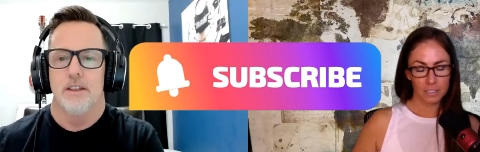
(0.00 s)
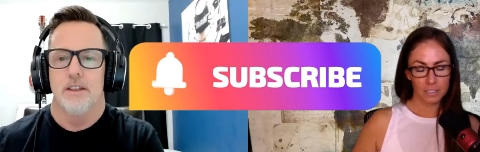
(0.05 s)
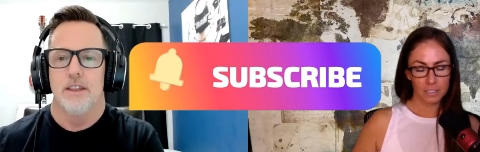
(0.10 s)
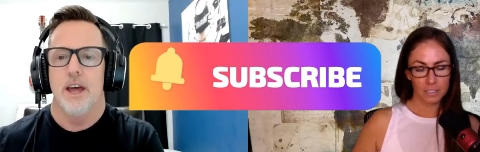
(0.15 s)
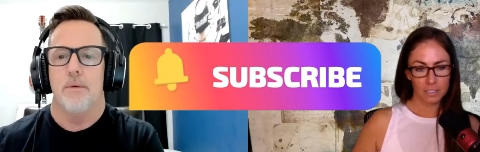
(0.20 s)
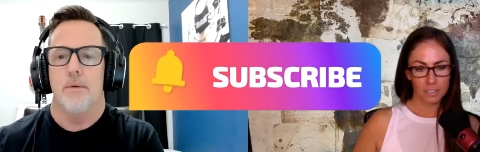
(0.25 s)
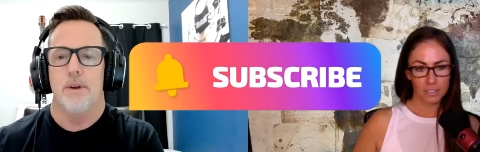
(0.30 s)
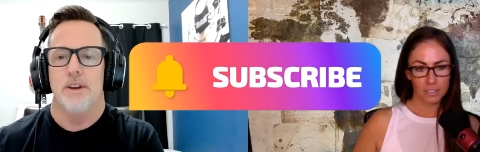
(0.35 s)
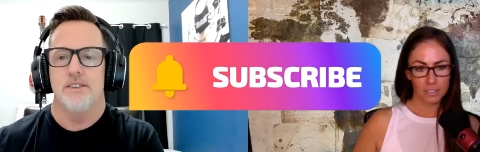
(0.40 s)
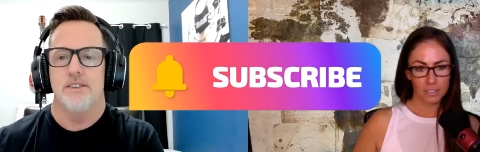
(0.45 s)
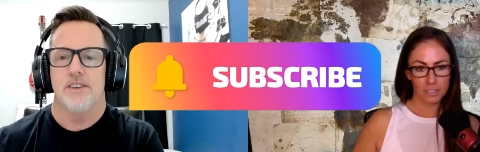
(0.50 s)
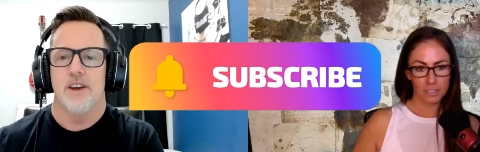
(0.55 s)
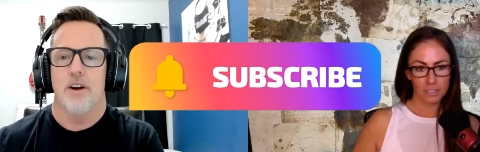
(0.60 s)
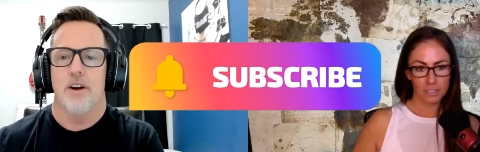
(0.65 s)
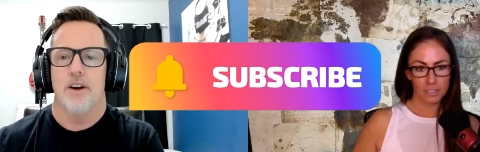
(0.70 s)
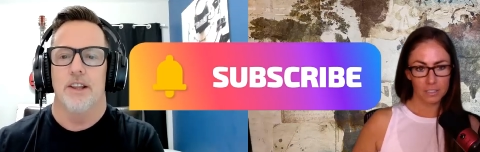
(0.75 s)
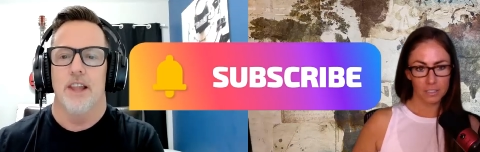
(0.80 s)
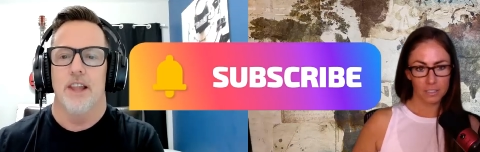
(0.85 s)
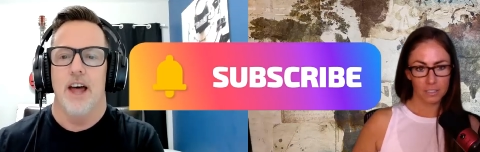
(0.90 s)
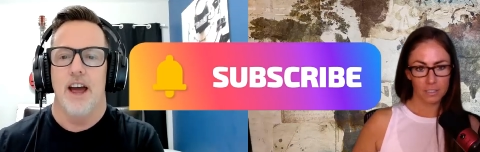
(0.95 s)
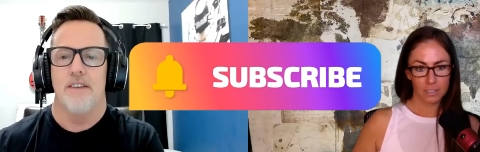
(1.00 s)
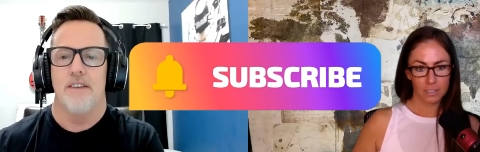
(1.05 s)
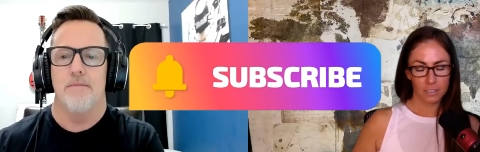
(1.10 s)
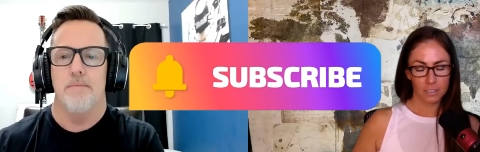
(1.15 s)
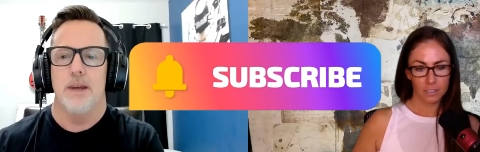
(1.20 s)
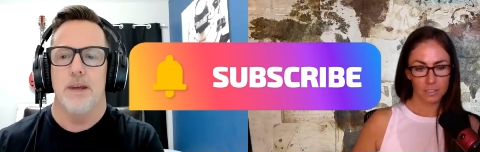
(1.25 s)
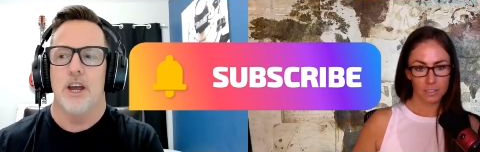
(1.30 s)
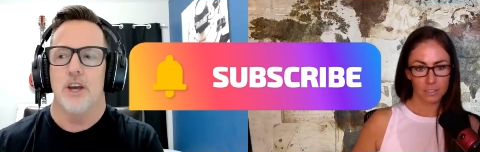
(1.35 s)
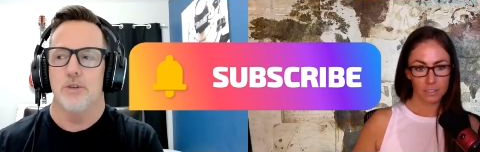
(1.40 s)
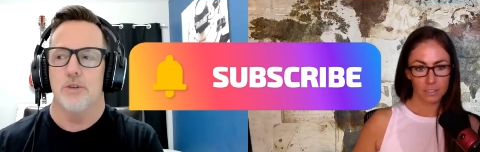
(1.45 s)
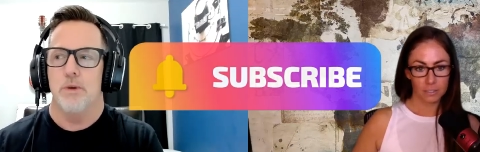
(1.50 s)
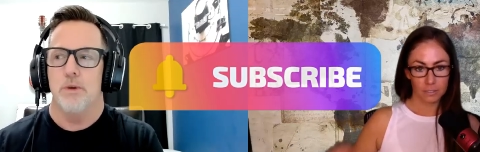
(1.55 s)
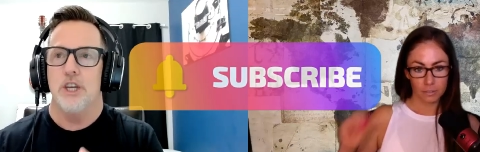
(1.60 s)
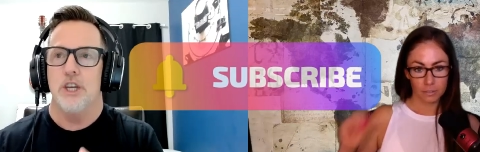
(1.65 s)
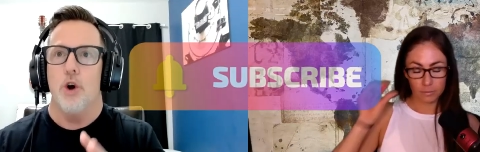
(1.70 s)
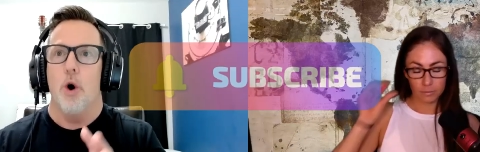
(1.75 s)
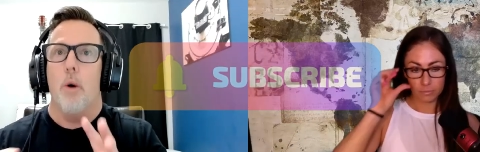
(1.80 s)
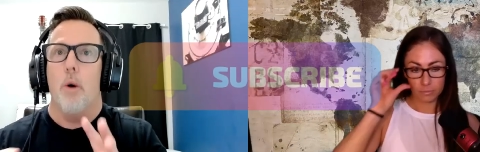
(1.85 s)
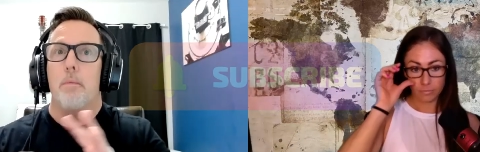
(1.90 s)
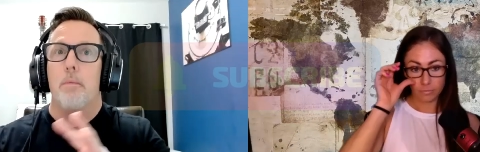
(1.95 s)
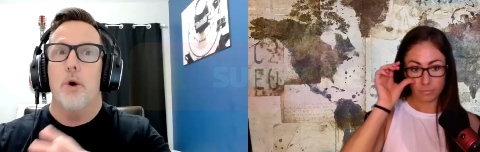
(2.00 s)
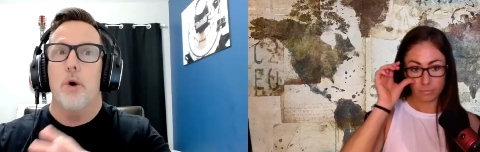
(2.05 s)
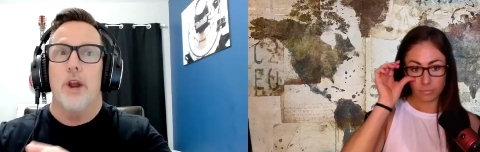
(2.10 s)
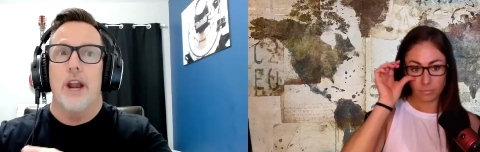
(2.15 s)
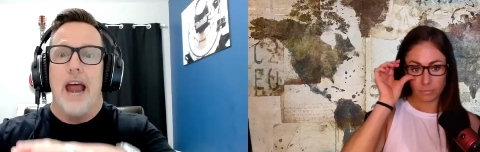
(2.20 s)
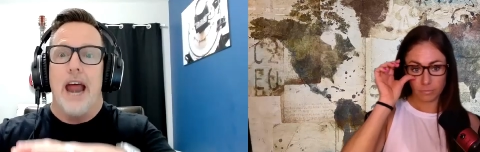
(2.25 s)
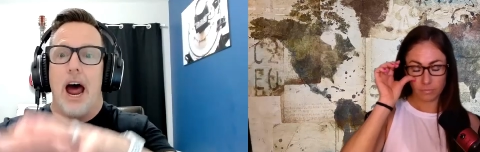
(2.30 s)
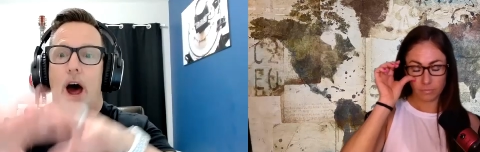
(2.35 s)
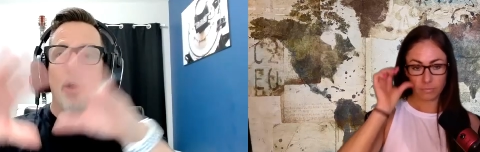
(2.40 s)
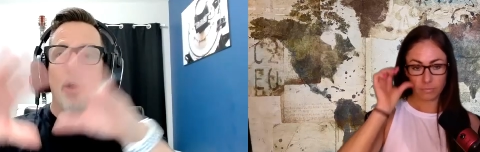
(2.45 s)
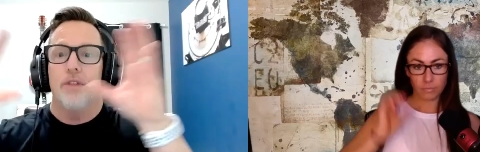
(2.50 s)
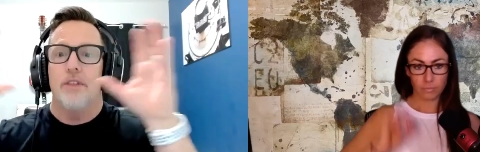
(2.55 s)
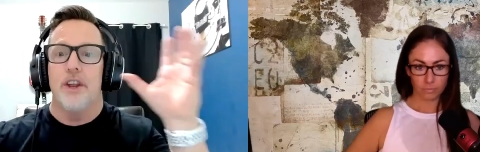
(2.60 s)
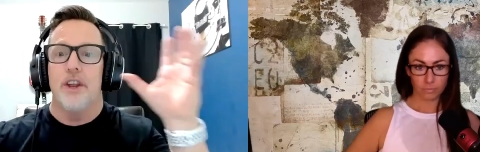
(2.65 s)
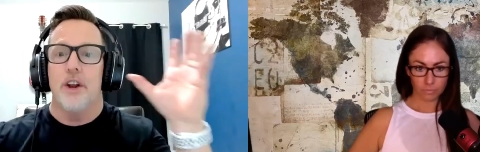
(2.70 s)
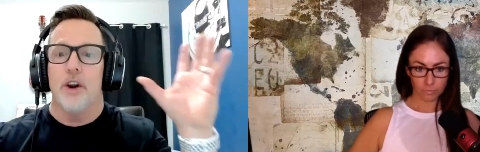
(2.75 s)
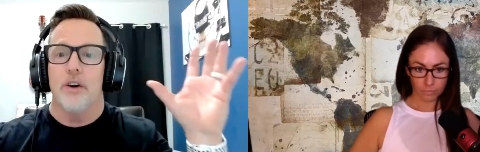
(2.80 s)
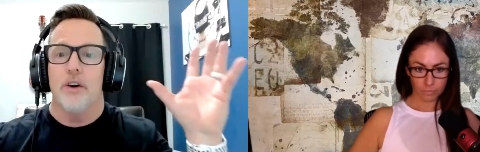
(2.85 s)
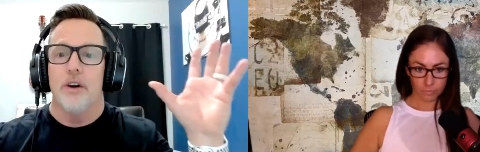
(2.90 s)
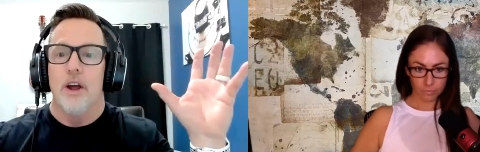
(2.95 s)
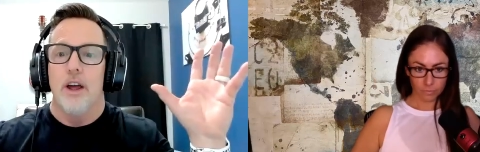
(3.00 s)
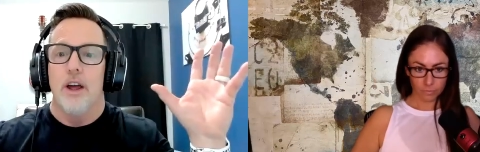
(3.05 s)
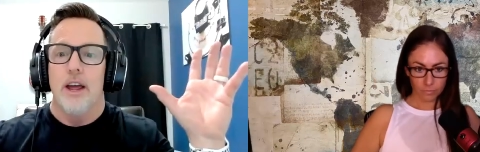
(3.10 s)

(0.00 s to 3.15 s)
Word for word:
Speaker 1: that we desire in life because we don't put it out there